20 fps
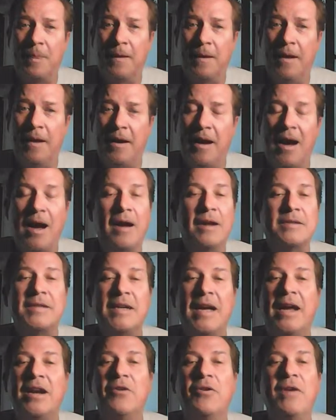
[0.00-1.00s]
and
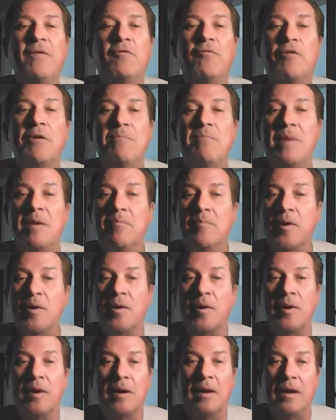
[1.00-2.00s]
honestly, I don't even
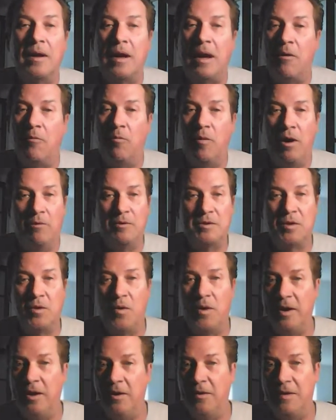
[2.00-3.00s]
remember what was
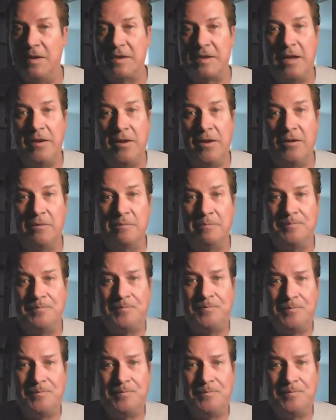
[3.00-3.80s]
going, this, that, and the other.